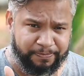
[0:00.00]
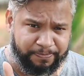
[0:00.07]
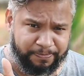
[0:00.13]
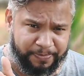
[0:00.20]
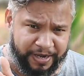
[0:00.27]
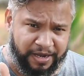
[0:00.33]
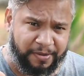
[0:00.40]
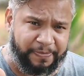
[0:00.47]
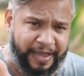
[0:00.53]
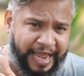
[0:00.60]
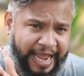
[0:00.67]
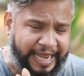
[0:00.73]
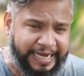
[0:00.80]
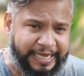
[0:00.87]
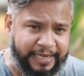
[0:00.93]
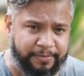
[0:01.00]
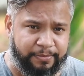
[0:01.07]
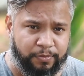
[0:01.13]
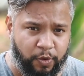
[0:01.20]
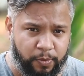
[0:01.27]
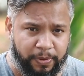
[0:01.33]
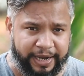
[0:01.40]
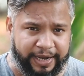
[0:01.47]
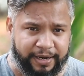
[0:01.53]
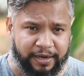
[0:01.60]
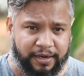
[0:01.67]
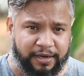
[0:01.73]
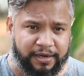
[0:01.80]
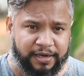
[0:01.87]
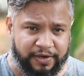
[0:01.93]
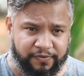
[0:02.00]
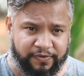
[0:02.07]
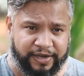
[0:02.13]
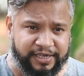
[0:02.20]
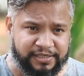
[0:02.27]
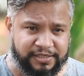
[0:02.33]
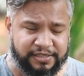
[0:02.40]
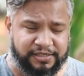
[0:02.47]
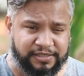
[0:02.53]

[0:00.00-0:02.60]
pick up any mobile device